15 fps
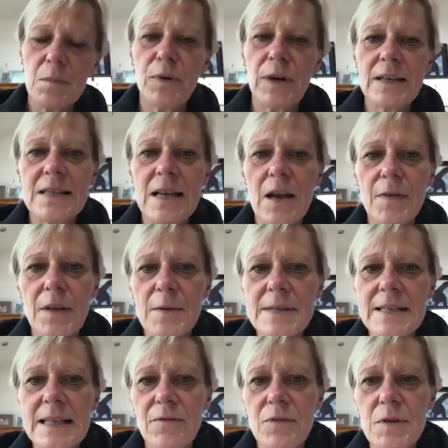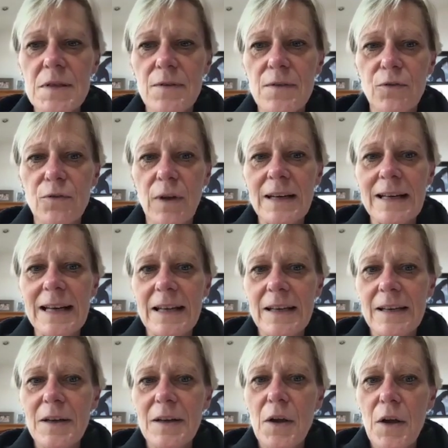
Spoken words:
bring down those levels of adrenaline